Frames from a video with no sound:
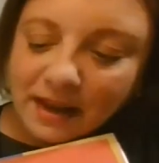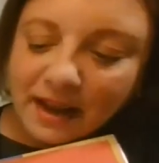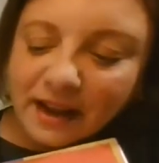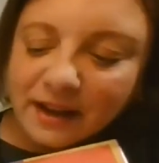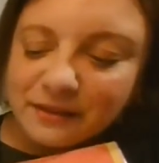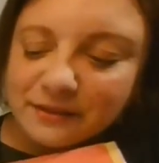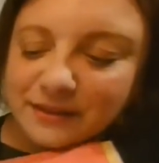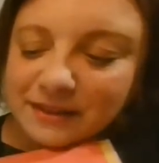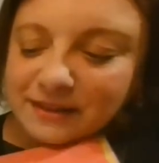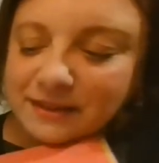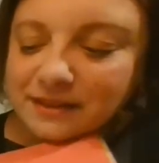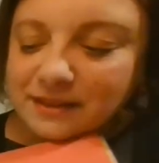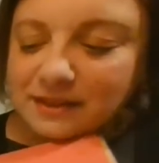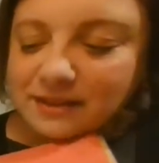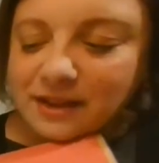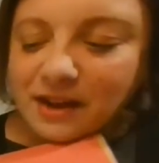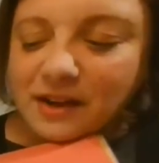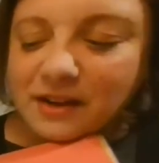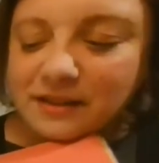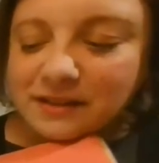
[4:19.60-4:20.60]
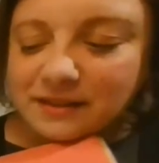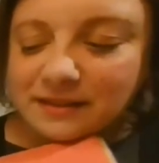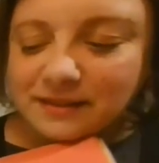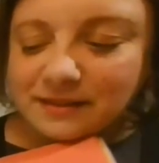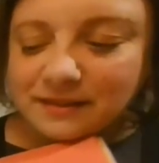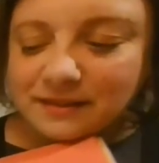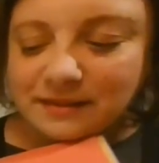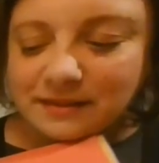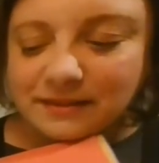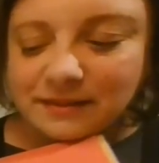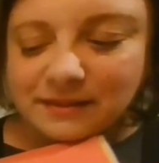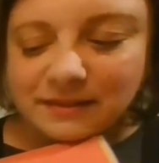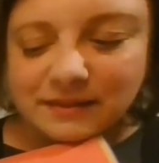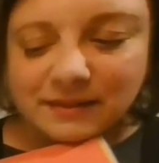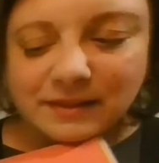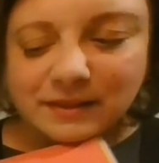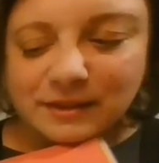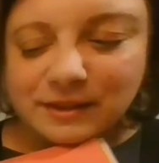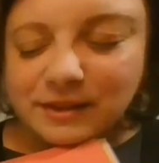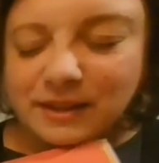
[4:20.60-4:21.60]
Heaven's son,
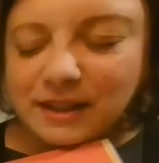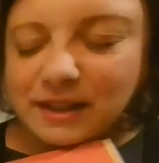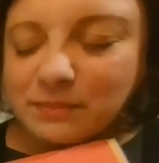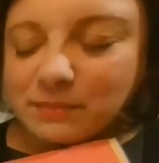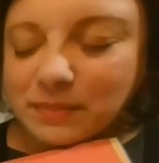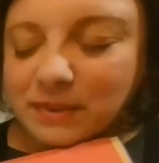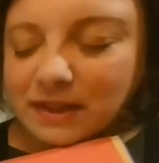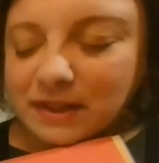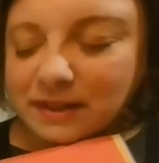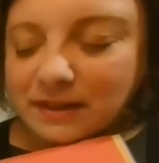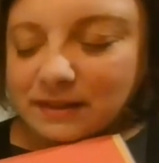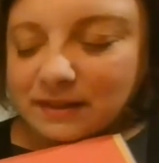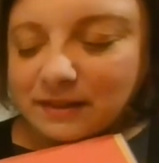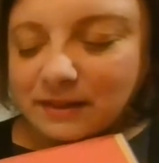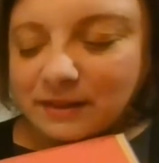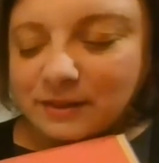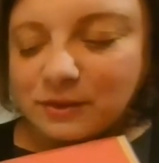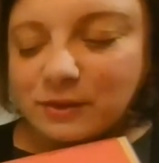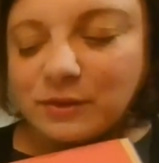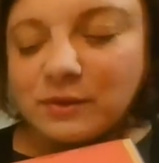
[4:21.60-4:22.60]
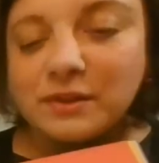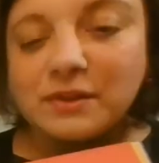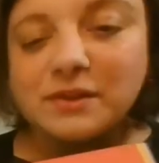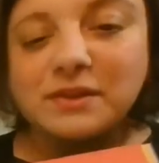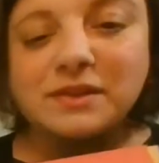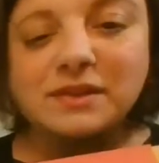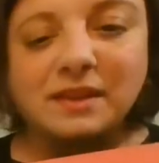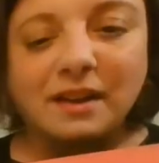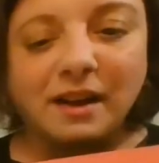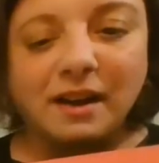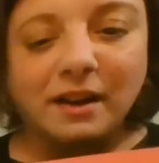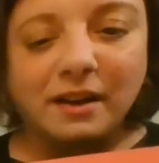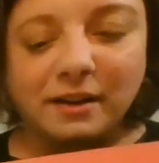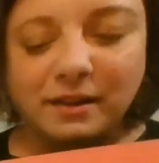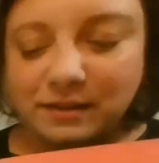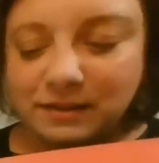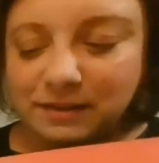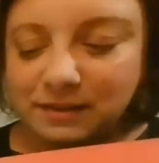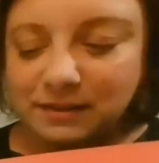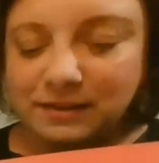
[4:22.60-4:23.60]
sleeping under the
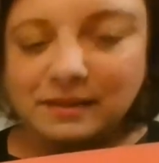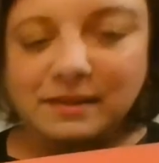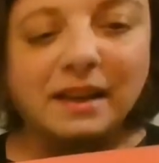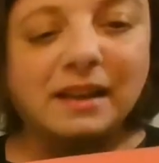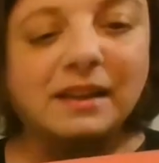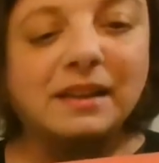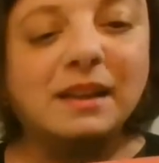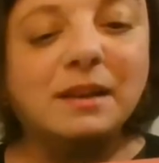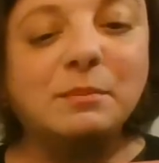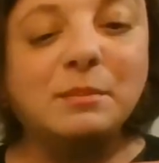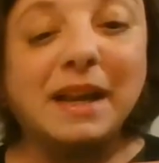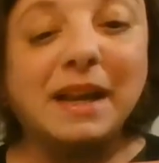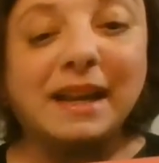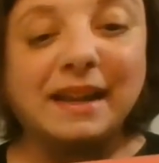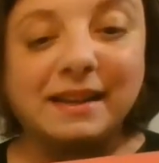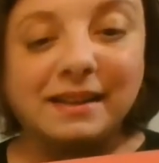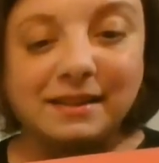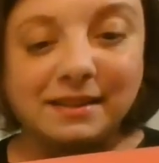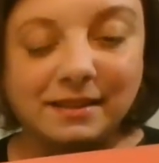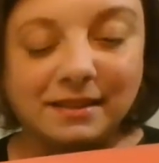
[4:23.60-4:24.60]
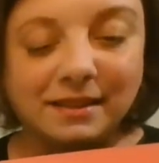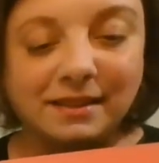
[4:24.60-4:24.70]
stars that he made.